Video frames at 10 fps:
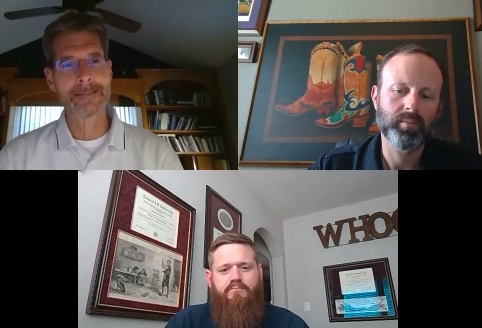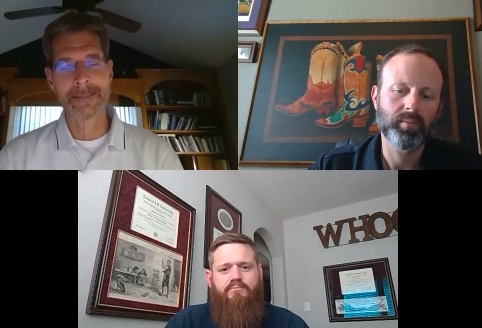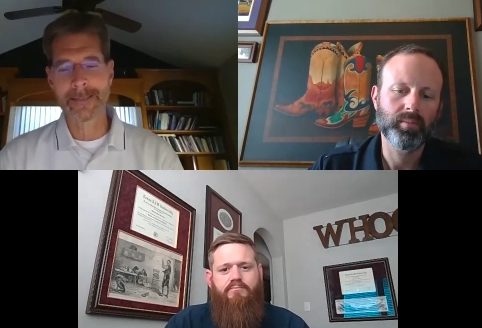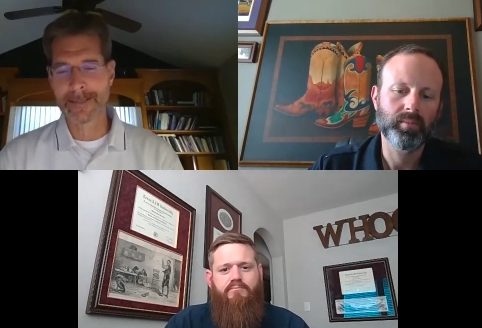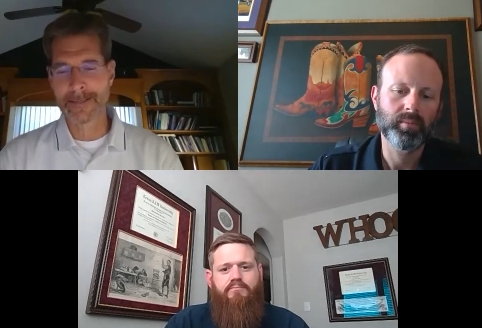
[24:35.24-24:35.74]

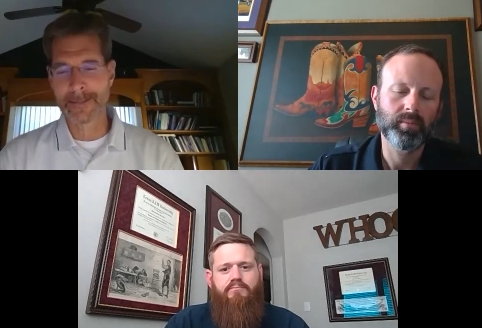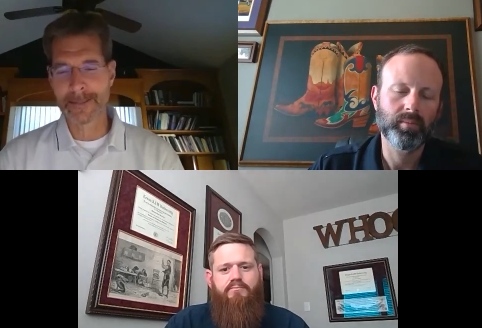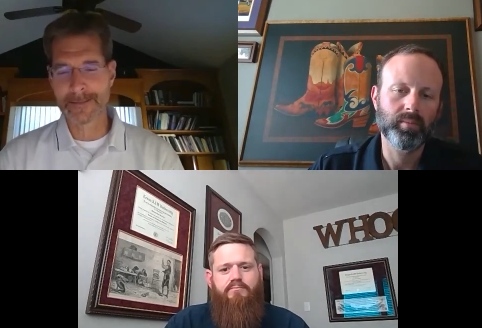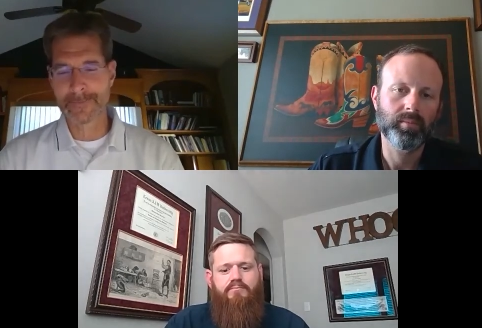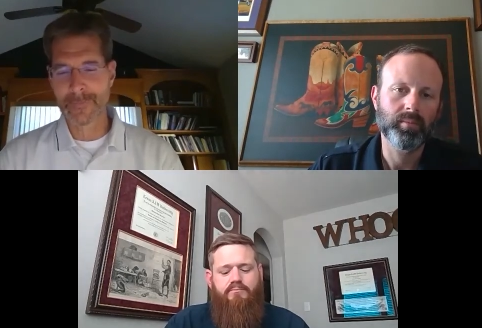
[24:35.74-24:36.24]
Speaker 1: and
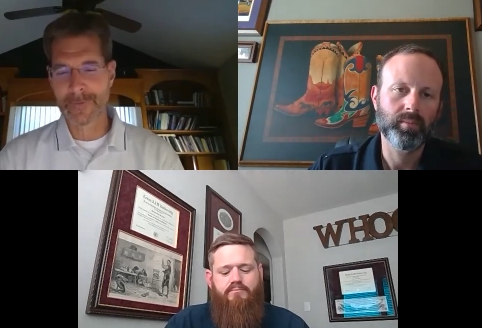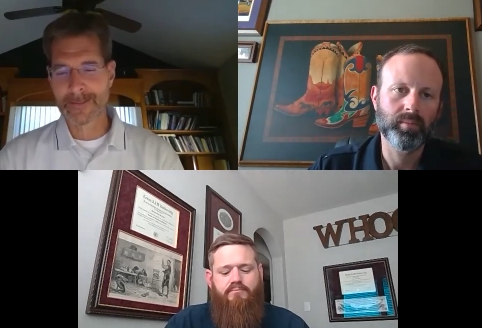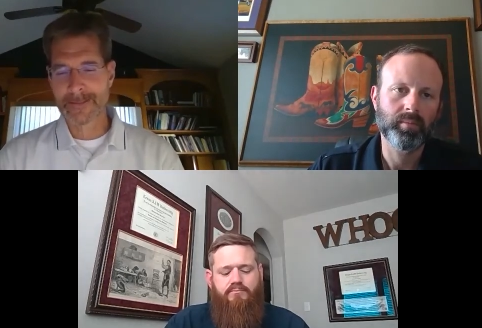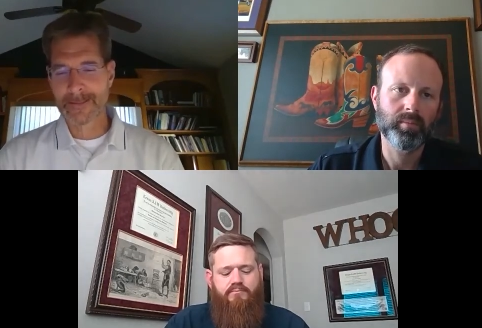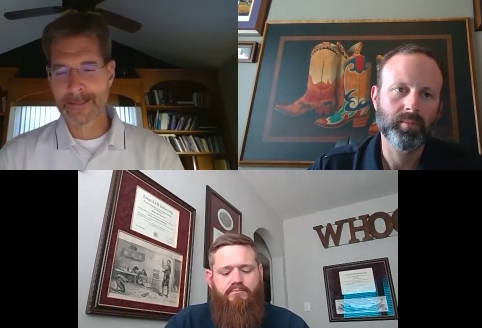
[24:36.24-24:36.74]
uh,
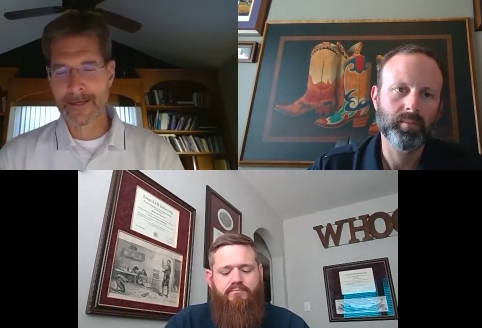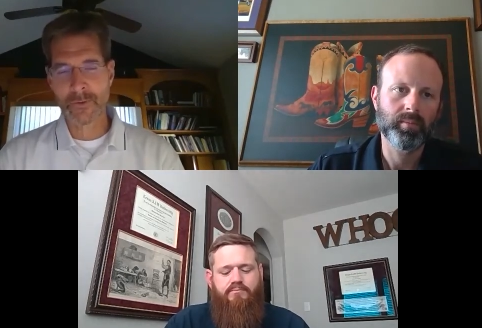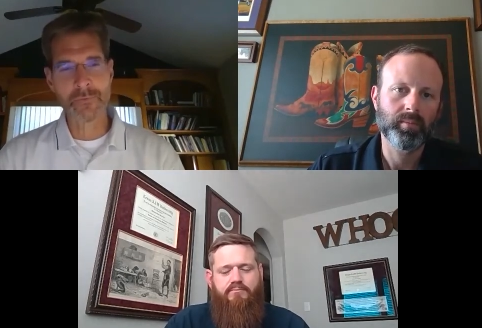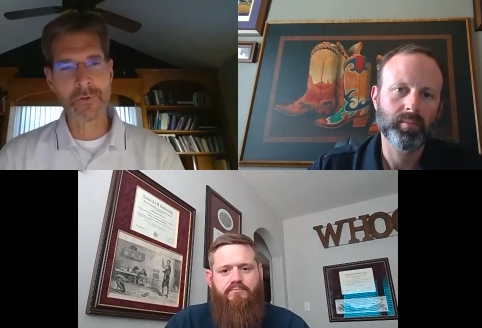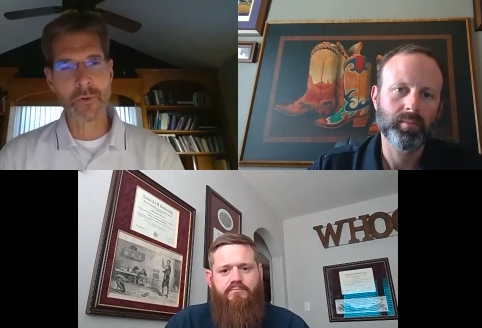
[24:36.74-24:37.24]
I don't know
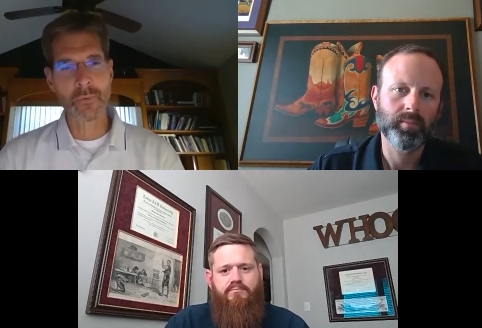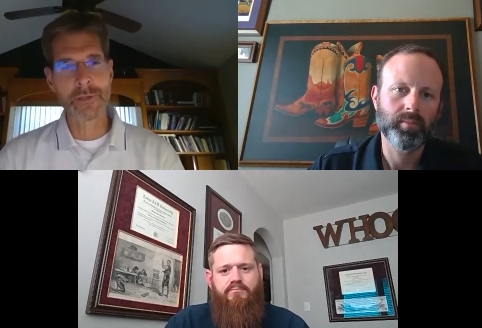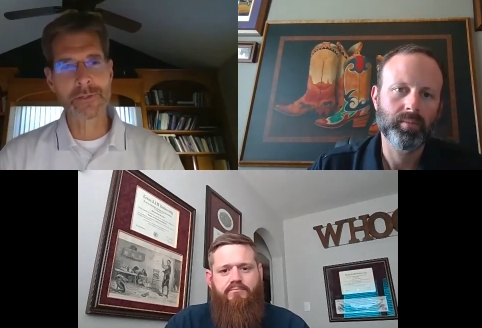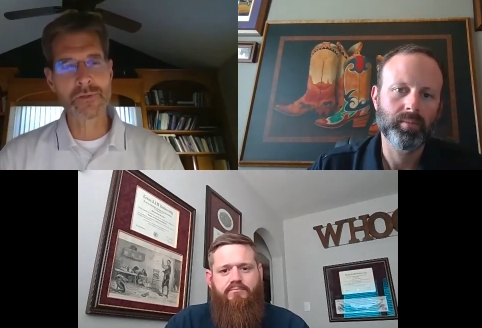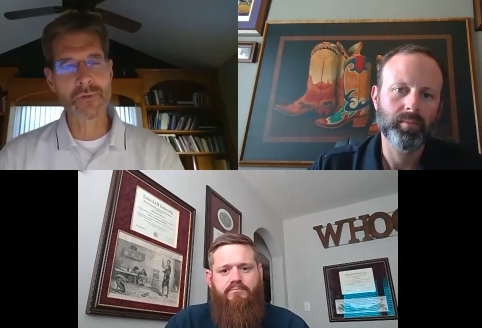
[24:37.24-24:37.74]
if y'all read
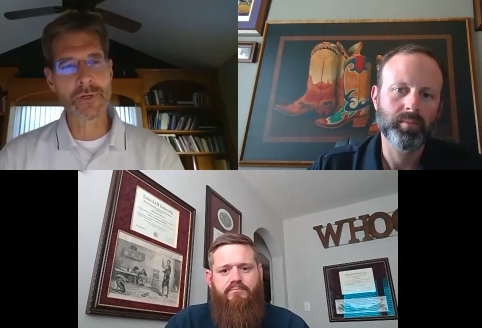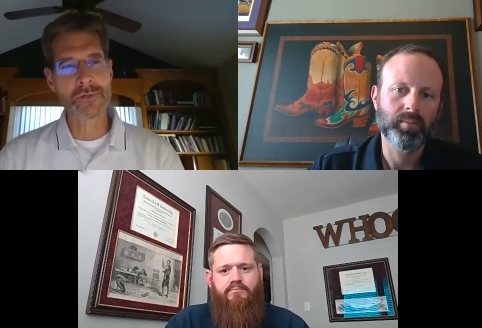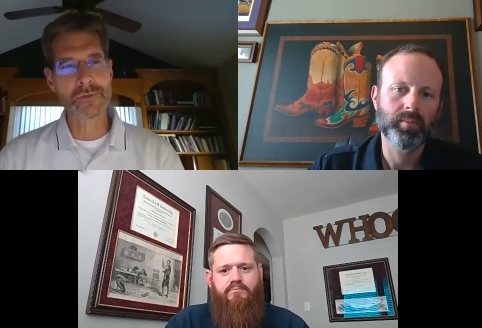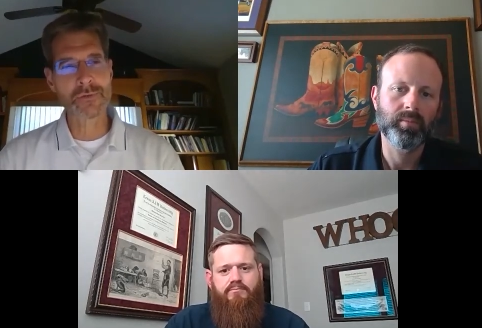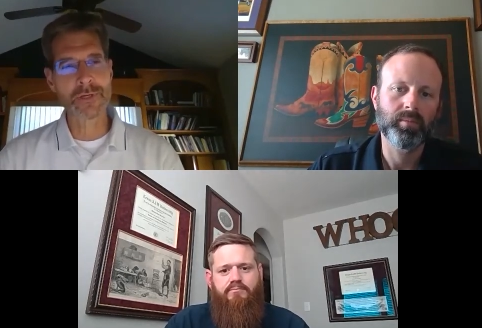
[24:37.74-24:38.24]

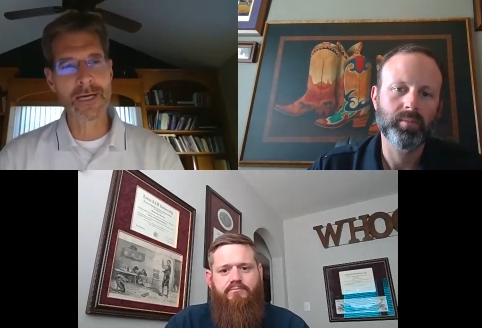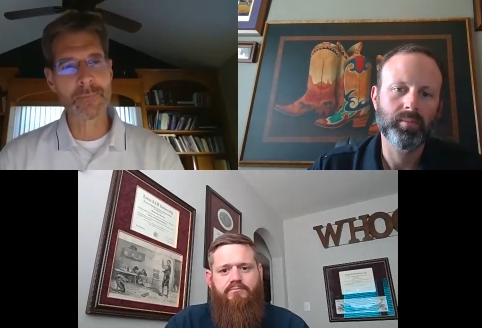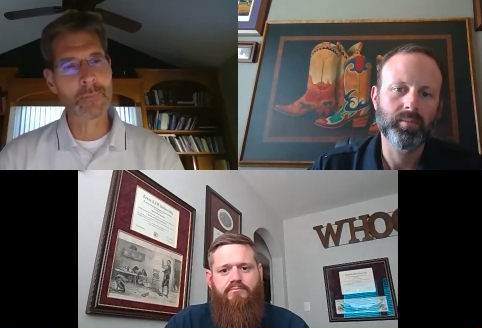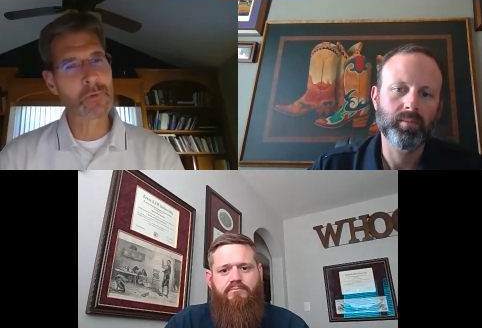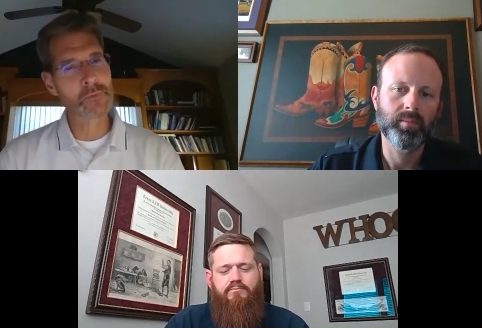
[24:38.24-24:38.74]
instructions or not, but
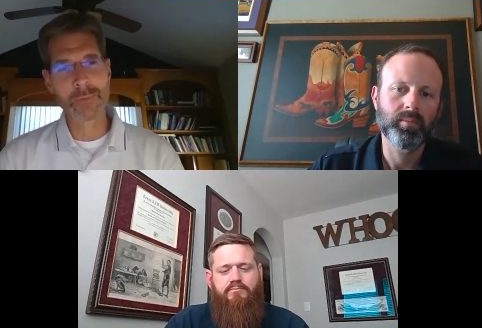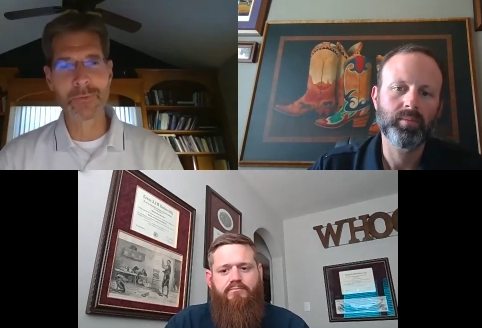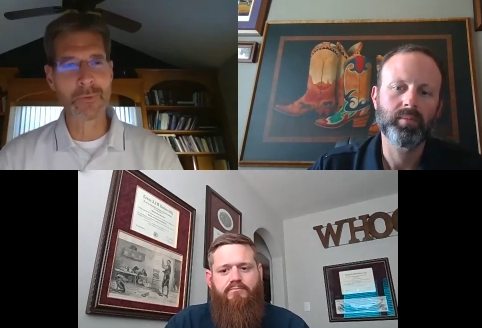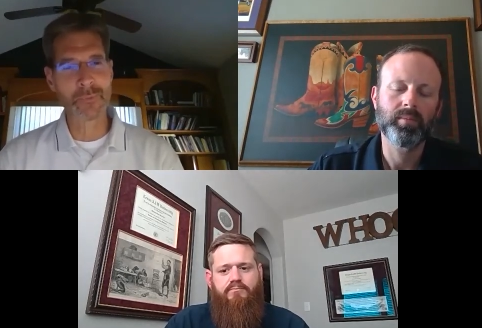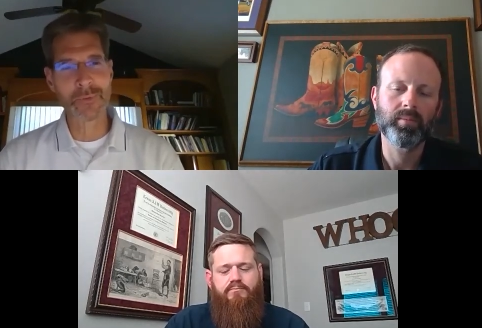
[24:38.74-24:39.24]
most people
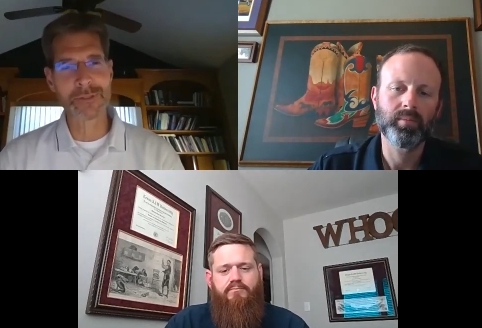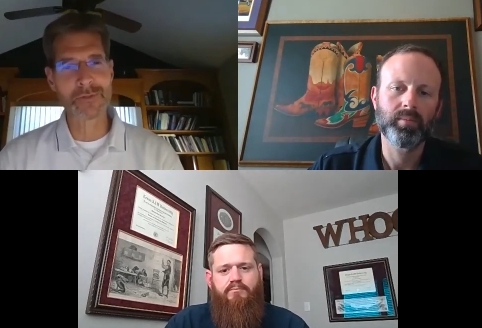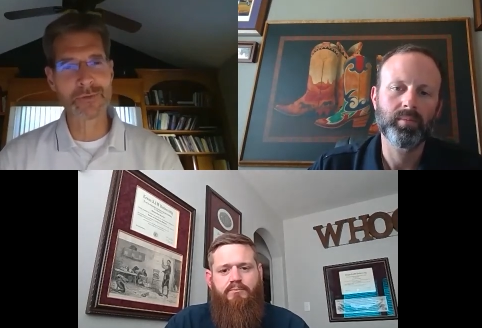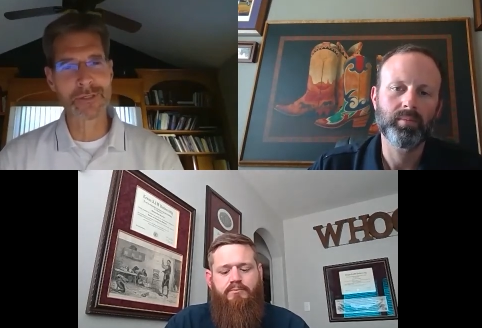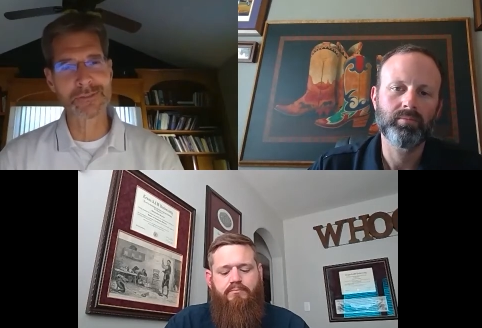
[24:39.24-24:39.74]
don't read
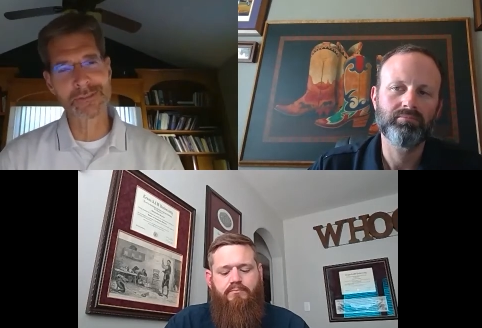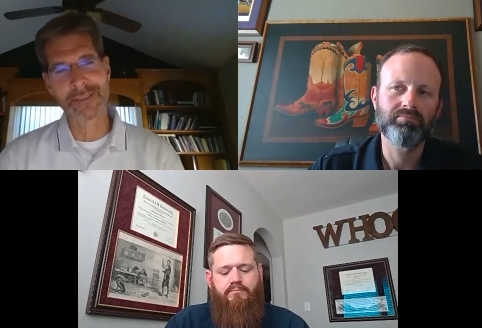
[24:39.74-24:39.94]
instructions.